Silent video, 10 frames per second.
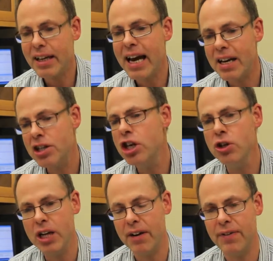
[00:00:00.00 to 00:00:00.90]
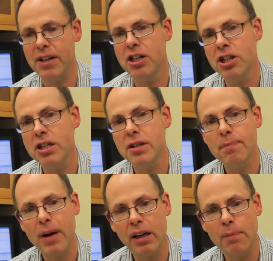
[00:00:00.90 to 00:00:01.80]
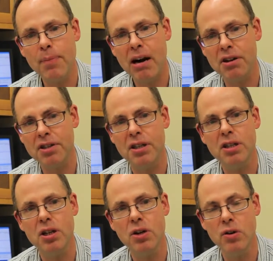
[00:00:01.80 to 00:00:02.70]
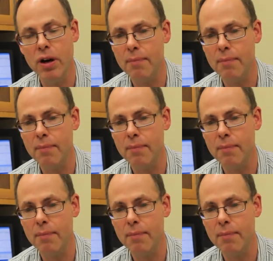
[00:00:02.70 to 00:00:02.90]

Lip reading: has huge advantages by comparison to